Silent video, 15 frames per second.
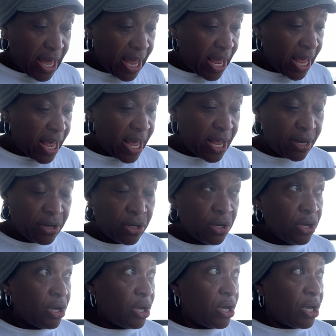and
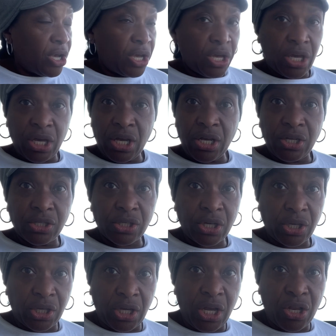he's
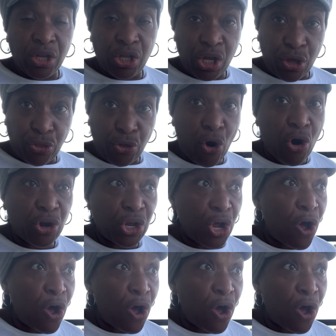again the authority